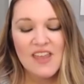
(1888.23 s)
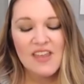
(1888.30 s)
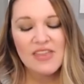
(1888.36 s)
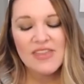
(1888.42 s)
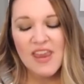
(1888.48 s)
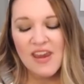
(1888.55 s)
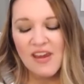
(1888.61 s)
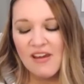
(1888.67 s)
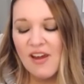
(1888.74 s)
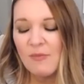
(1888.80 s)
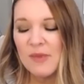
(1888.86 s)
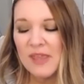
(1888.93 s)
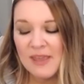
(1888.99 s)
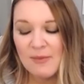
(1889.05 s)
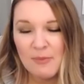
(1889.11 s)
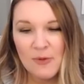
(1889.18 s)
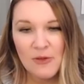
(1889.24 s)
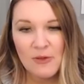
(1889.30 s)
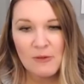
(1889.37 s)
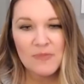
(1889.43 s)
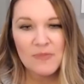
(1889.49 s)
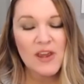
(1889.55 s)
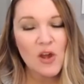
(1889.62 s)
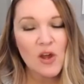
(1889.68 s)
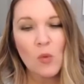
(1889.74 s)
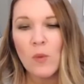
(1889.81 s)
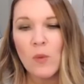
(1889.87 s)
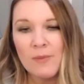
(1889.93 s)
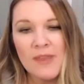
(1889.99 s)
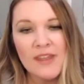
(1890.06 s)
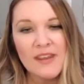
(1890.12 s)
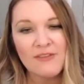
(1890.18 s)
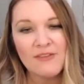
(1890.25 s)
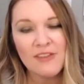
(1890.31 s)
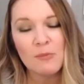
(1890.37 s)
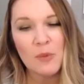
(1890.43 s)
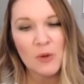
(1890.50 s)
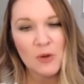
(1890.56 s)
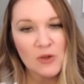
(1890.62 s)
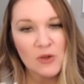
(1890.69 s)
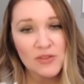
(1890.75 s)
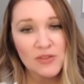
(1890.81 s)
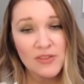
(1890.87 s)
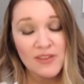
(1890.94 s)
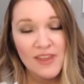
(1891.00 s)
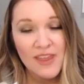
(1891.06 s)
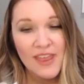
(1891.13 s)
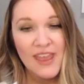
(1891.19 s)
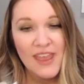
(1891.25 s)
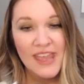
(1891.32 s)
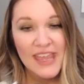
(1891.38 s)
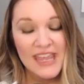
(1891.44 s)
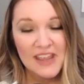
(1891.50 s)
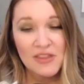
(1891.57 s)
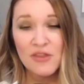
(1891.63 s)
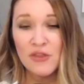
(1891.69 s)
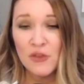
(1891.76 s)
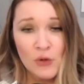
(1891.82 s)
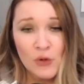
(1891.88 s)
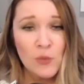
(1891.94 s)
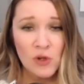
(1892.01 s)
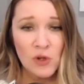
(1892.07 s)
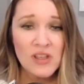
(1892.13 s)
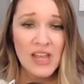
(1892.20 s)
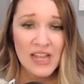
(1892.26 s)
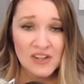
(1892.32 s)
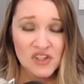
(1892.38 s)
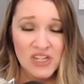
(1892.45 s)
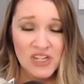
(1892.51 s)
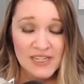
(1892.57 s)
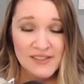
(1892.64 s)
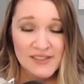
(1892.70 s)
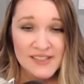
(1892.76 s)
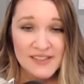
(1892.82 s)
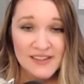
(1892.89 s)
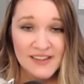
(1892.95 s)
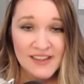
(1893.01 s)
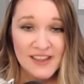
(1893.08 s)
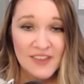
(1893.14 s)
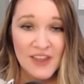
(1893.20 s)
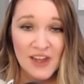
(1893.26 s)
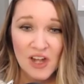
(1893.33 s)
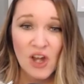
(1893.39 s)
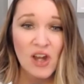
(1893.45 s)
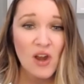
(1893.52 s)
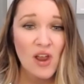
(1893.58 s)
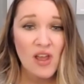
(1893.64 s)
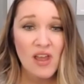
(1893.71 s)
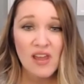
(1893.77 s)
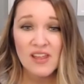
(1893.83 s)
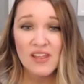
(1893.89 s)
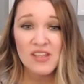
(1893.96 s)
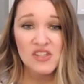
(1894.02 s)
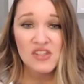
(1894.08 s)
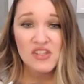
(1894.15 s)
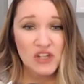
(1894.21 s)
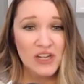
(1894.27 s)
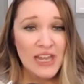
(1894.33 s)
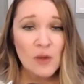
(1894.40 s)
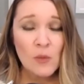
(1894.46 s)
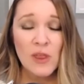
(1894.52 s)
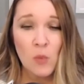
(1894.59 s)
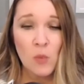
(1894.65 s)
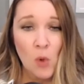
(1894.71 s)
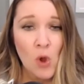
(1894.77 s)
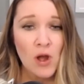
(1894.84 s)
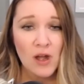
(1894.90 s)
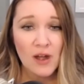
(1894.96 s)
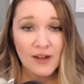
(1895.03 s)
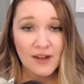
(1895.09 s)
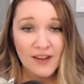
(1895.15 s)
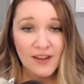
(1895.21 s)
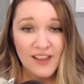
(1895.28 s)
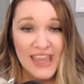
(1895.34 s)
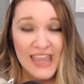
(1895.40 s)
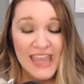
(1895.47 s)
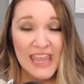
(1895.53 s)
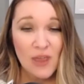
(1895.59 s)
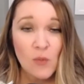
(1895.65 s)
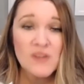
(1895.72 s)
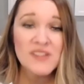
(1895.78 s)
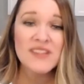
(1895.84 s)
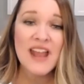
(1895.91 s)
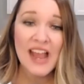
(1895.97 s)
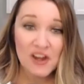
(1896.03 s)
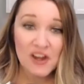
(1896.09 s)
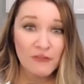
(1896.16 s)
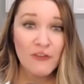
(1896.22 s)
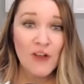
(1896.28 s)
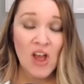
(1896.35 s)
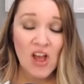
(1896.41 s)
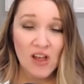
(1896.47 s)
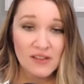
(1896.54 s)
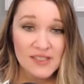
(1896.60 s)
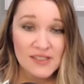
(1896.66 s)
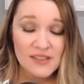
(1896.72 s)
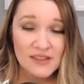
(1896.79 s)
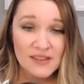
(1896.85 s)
There are women giving birth in third world countries that are stricken with war. It was not your fault.